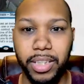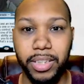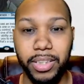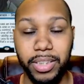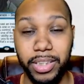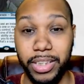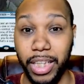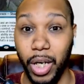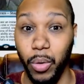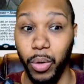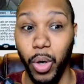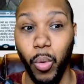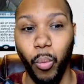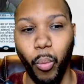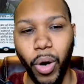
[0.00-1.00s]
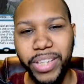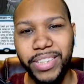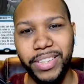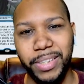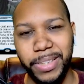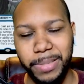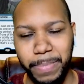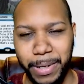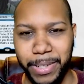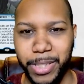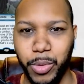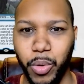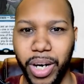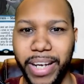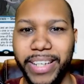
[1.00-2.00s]
Yo, what's good, Spirit
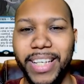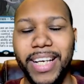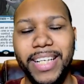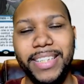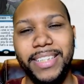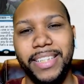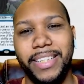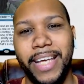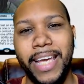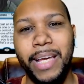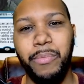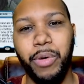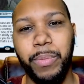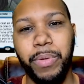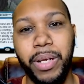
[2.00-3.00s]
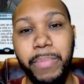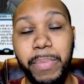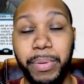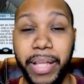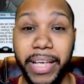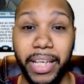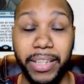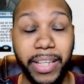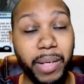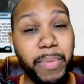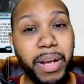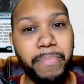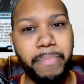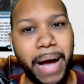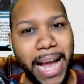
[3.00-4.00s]
Squad? Today we're going to be playing a little bit of
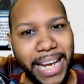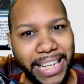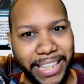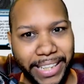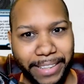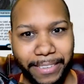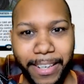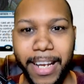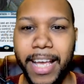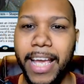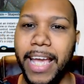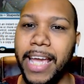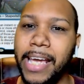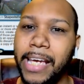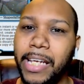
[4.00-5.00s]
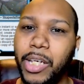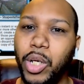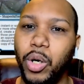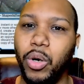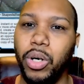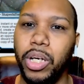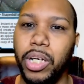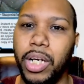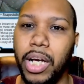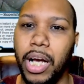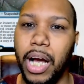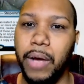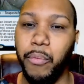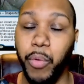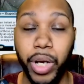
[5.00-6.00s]
Pioneer, and
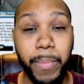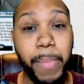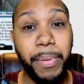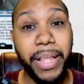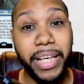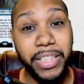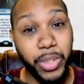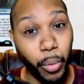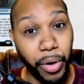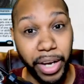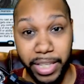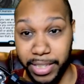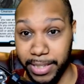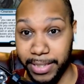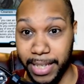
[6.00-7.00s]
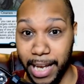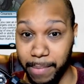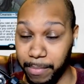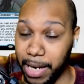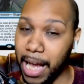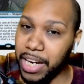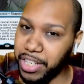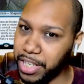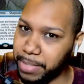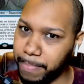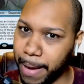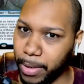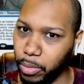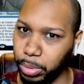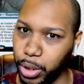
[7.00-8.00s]
we're going to be playing Azorius this time, not just
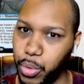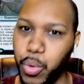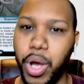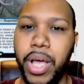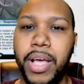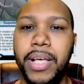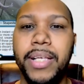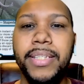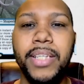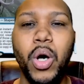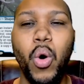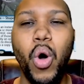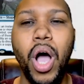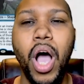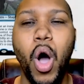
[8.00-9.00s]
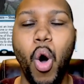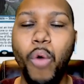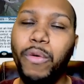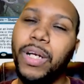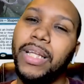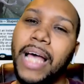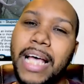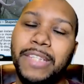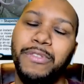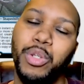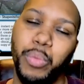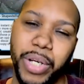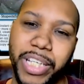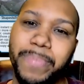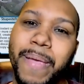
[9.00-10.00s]
Mono Blue. So, over the last few
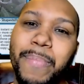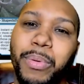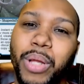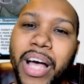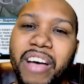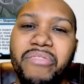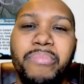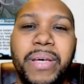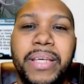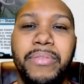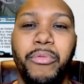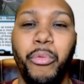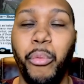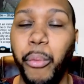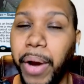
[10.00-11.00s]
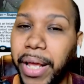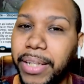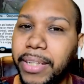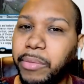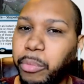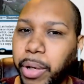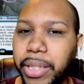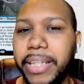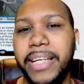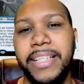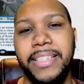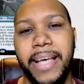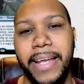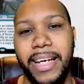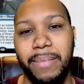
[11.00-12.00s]
weeks, people have been really
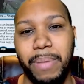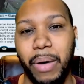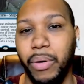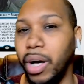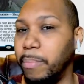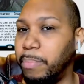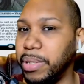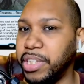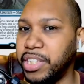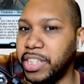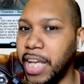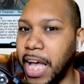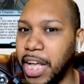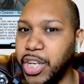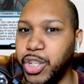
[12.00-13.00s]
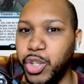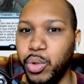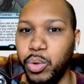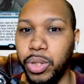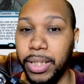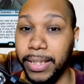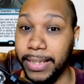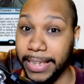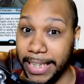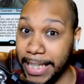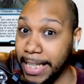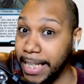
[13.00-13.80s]
excited about a potential leak,